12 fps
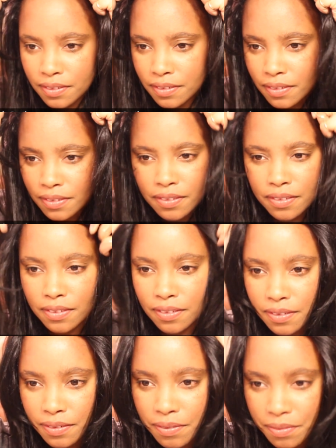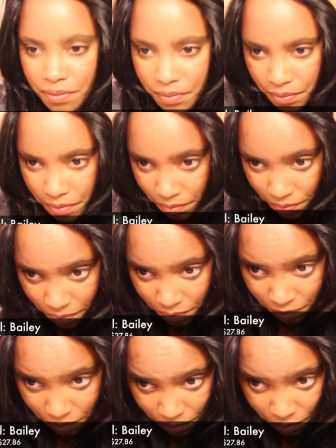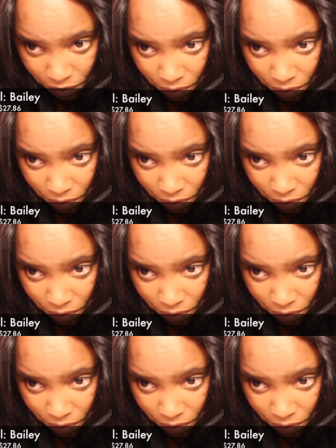Nobody speaks.